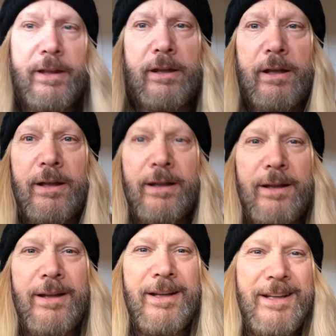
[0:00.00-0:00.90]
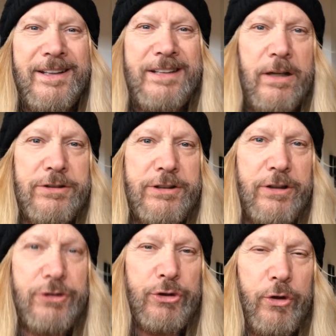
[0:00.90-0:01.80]
the
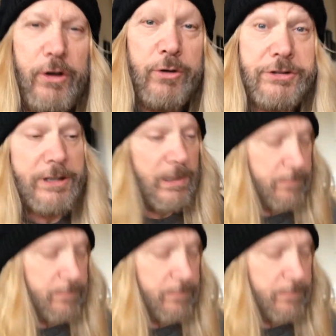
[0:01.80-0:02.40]
downstairs studio set